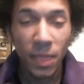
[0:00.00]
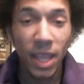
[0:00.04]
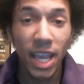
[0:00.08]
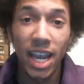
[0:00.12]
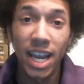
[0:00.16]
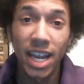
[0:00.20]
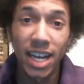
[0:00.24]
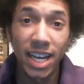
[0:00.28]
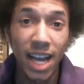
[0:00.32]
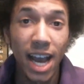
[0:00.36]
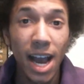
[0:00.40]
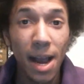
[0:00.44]

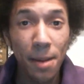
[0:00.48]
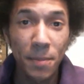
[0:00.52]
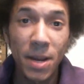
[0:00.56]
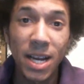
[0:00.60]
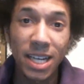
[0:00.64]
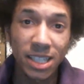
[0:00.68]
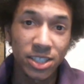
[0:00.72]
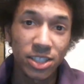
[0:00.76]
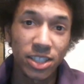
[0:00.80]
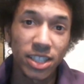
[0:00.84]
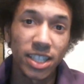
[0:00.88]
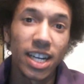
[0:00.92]
And I'm
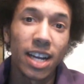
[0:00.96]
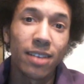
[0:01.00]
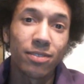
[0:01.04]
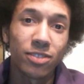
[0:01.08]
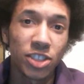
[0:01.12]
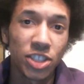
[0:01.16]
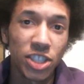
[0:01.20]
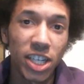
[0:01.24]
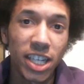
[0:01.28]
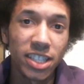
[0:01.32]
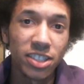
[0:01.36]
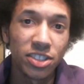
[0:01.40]
actually gonna have
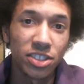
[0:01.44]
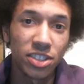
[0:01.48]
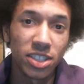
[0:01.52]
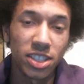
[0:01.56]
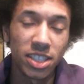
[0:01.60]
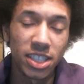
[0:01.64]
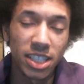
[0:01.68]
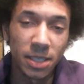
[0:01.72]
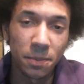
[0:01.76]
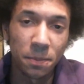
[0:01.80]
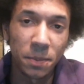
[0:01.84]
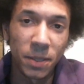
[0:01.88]
to change the
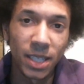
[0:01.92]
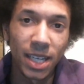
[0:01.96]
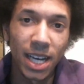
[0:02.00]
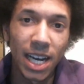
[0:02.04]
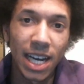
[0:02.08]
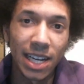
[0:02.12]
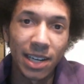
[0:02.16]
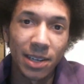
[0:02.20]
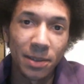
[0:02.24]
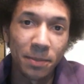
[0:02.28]
DPI